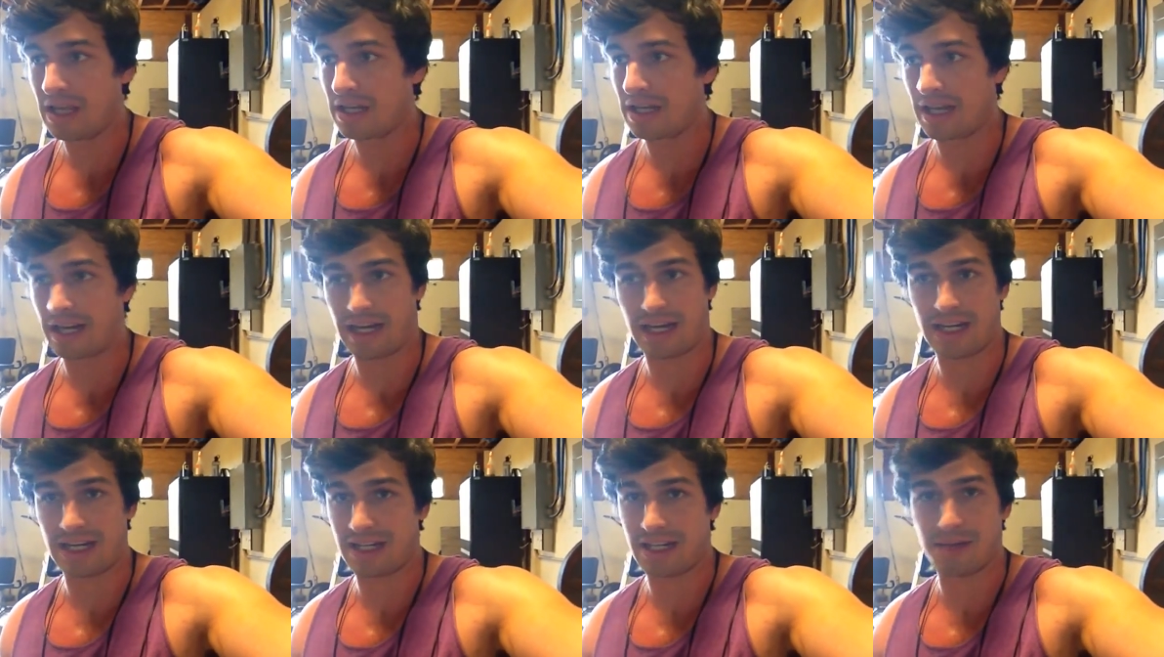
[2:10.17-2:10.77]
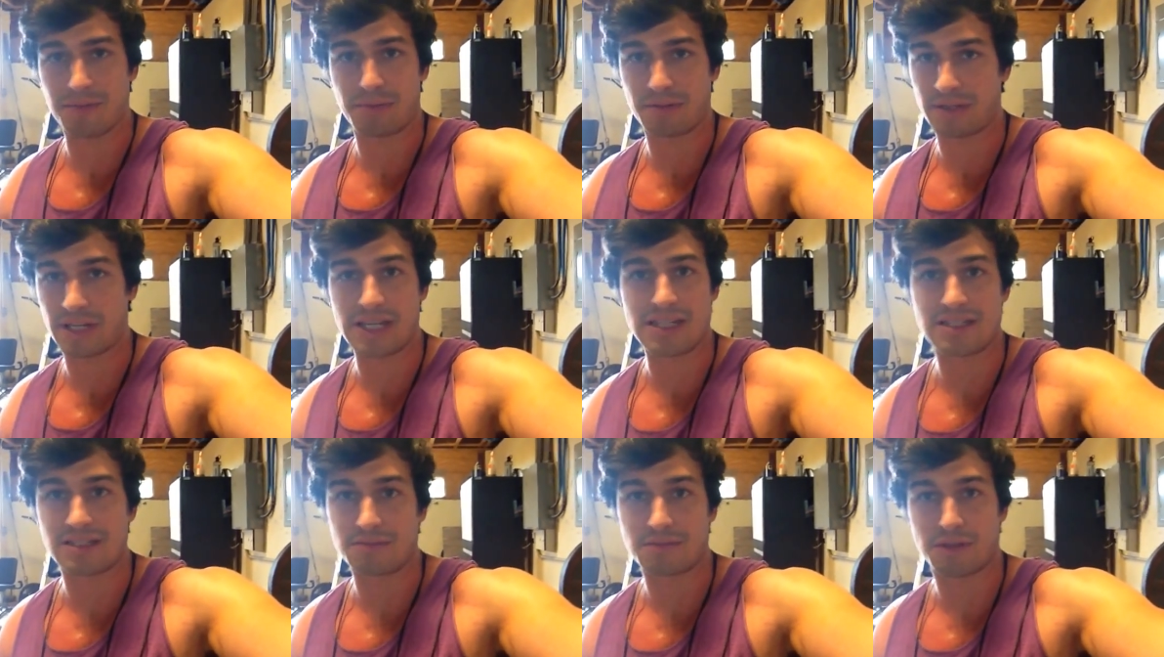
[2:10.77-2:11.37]
Not getting
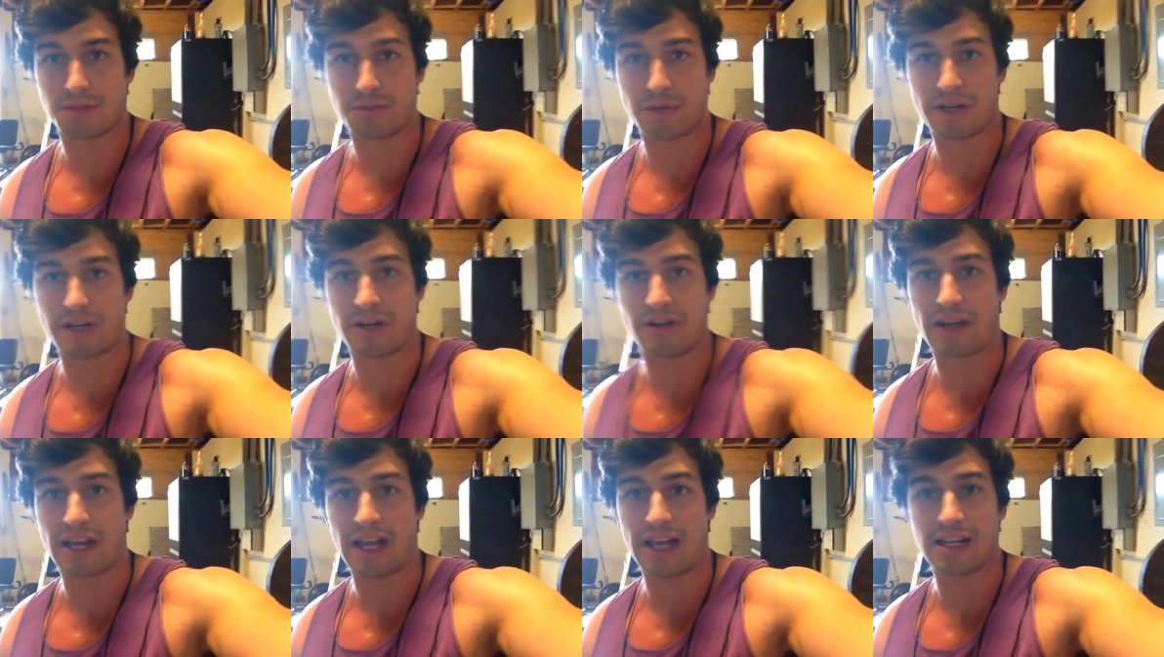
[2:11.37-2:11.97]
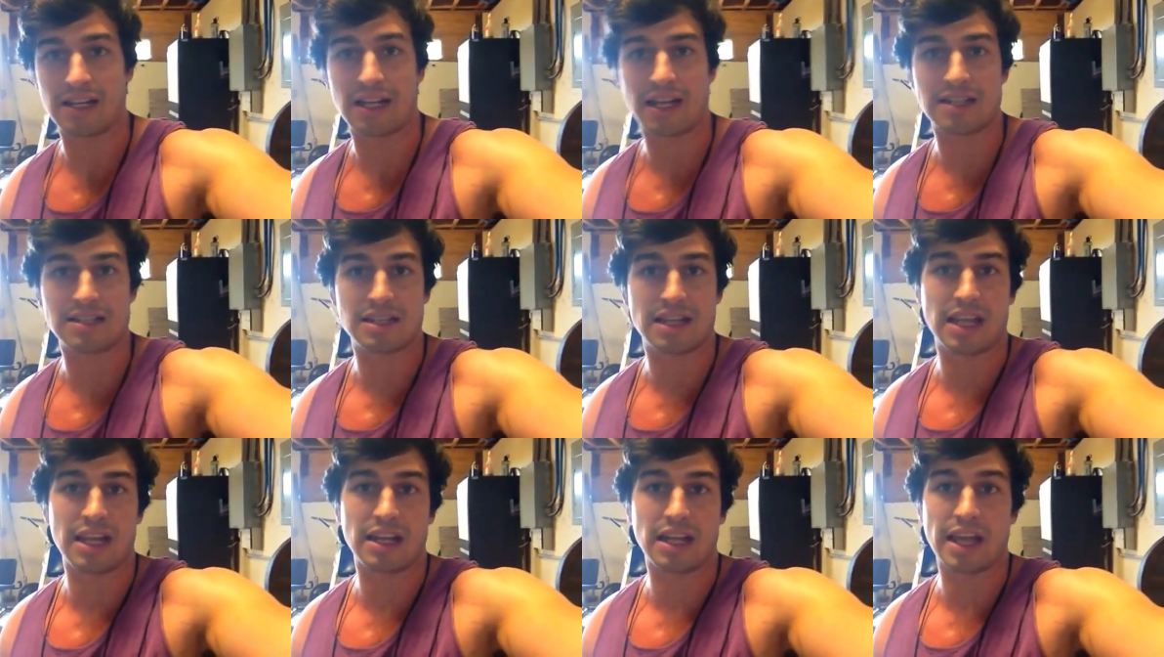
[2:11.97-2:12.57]
complacent with where you're at. And not
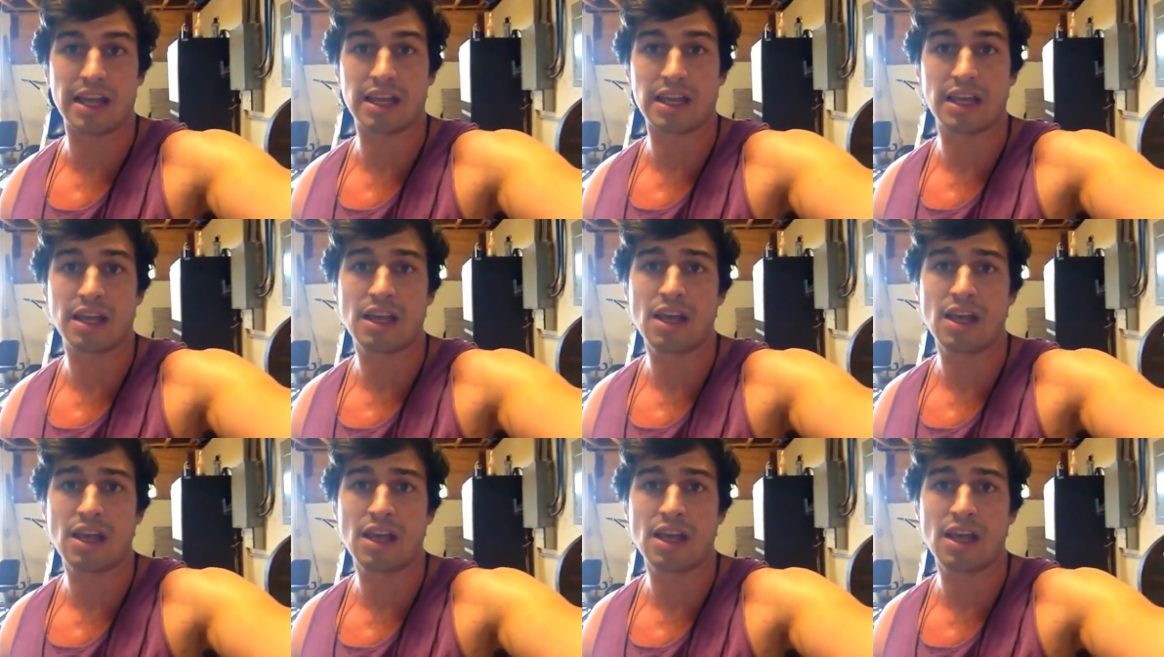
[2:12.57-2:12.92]
saying like,